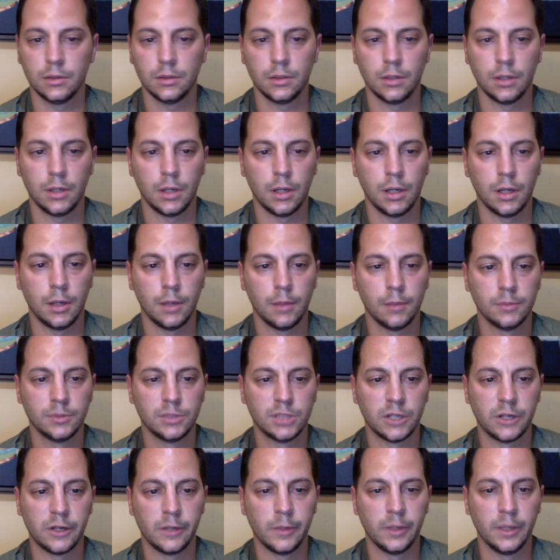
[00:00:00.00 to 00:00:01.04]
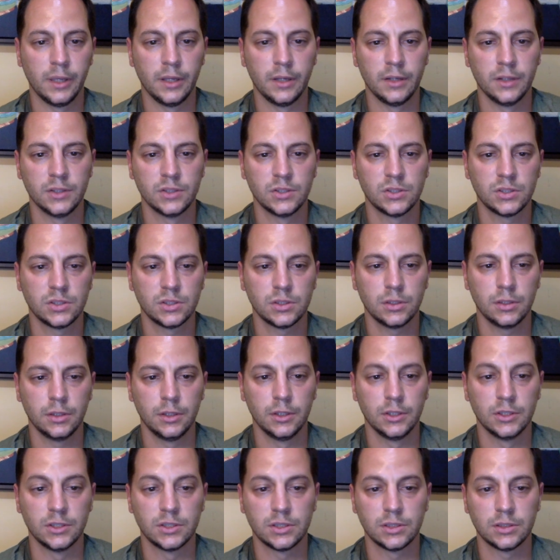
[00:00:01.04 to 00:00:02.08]
Terry McGinnis
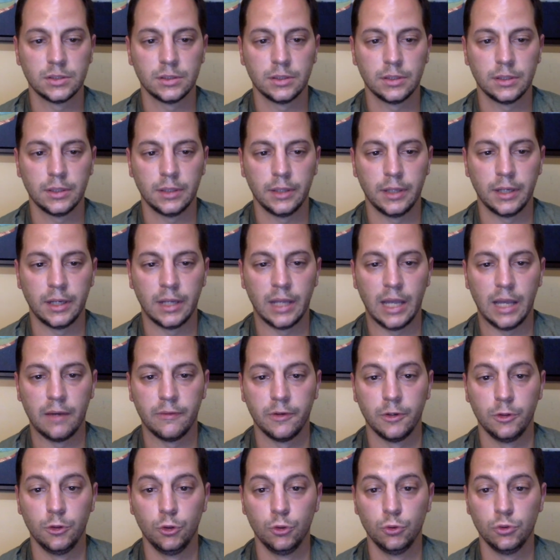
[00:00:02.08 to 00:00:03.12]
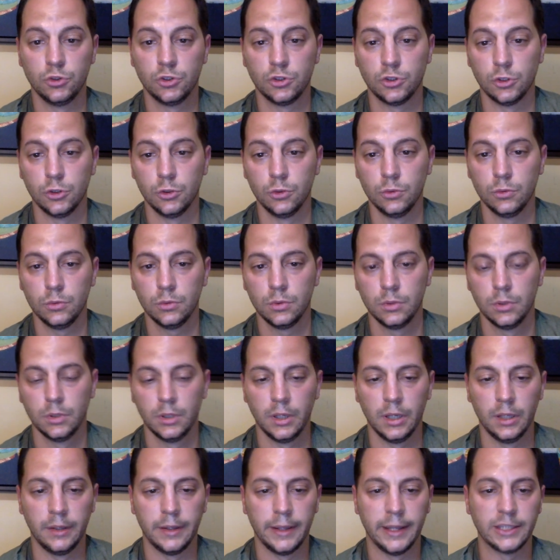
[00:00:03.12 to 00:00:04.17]
is going to have a new suit,
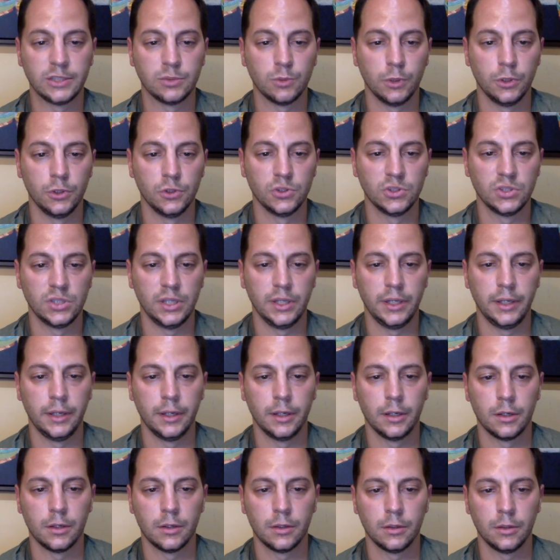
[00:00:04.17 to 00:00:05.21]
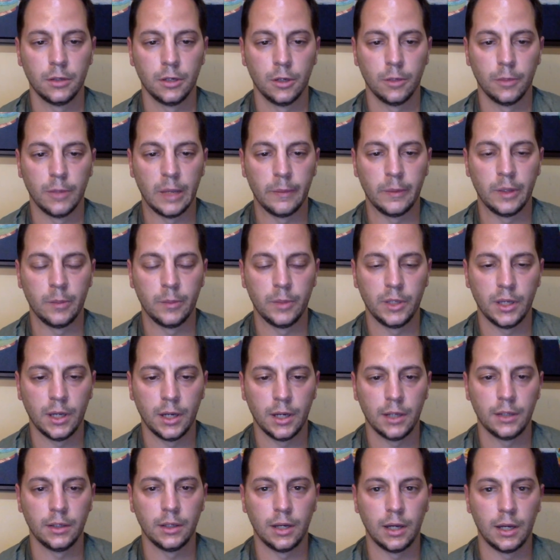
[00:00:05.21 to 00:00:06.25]
and that's what you see here, you know, Batman
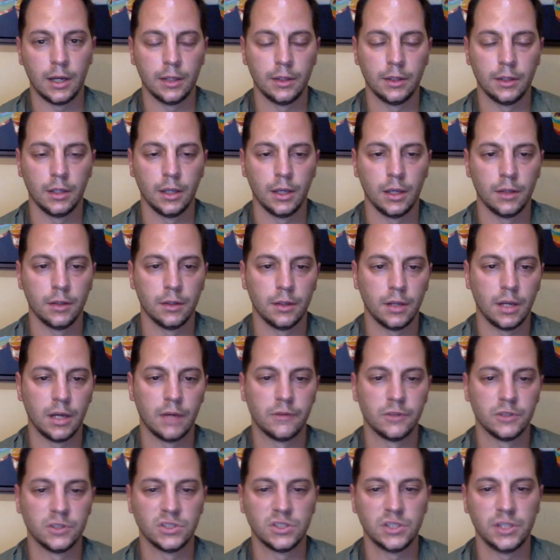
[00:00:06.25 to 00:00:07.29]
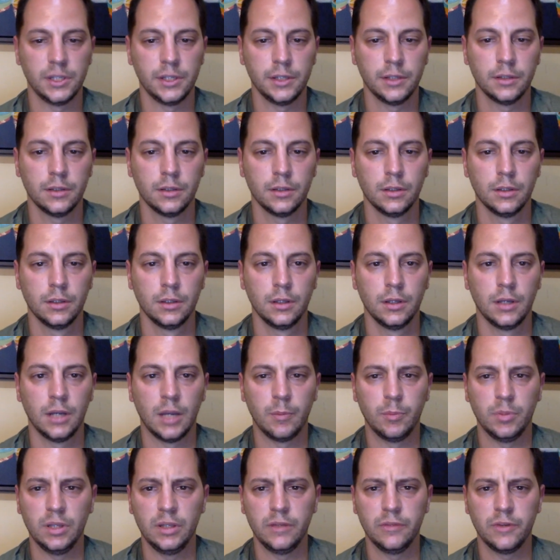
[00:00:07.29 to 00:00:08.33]
Beyond on the cover C. I
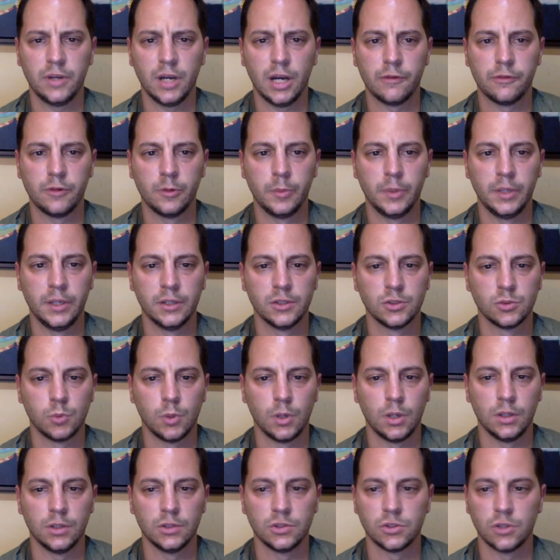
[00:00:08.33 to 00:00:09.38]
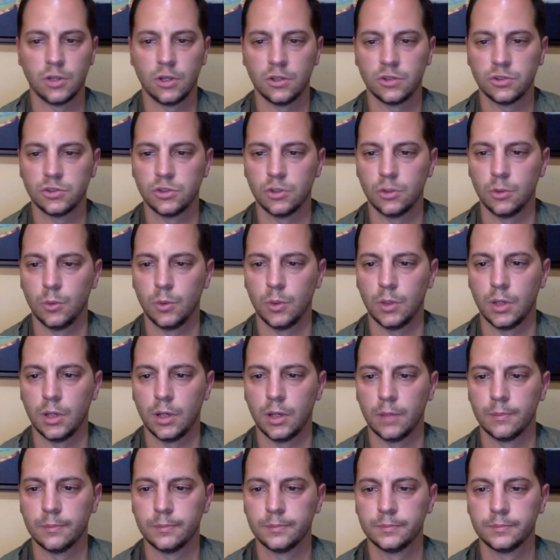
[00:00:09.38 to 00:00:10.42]
believe cover B as well is
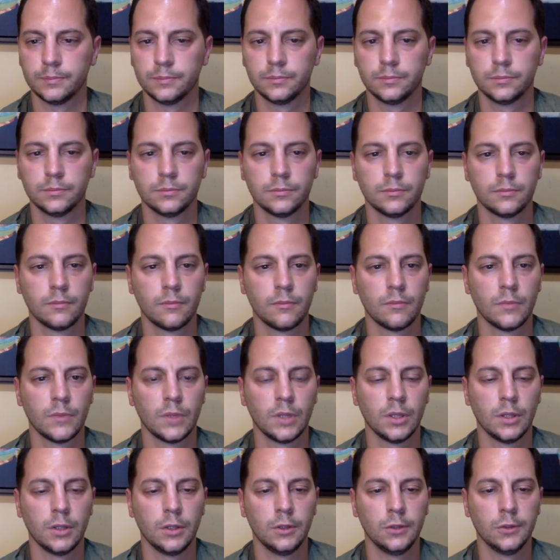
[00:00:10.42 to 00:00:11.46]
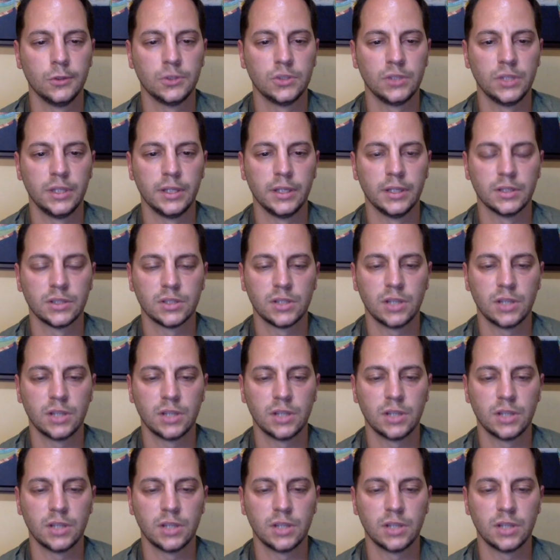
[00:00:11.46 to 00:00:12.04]
also, you see his